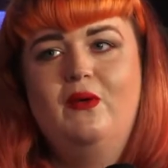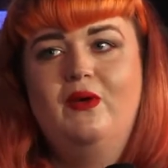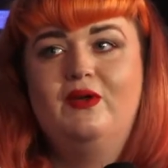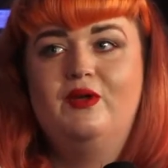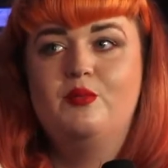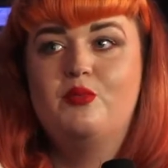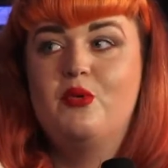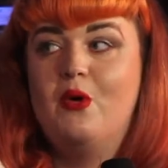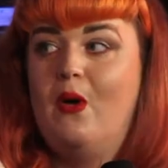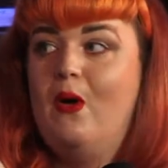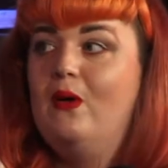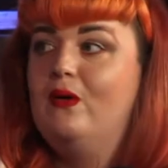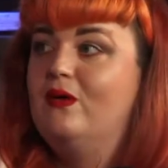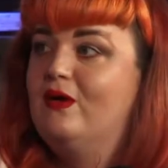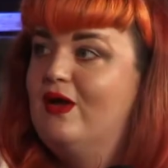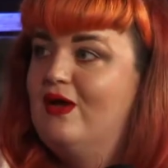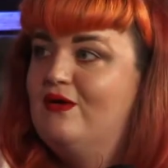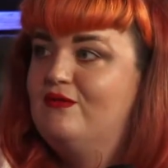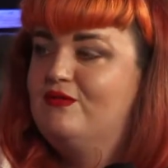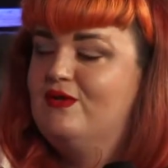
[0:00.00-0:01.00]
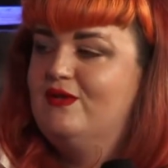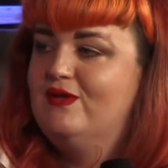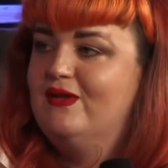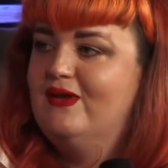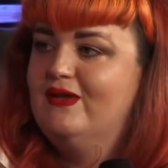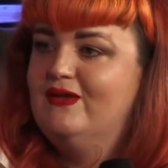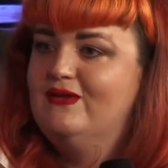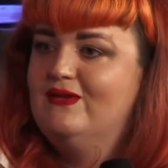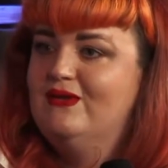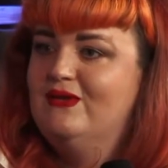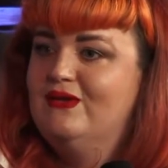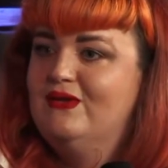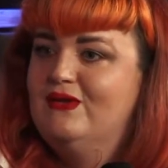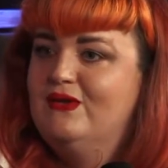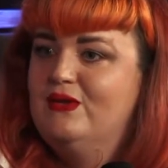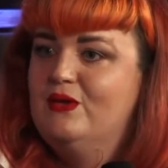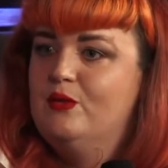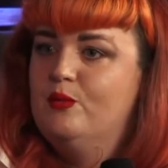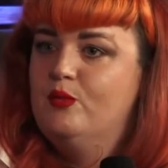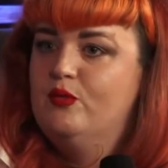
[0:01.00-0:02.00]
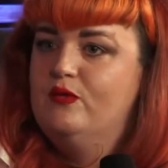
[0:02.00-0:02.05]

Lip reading: kind of prog heavy then. But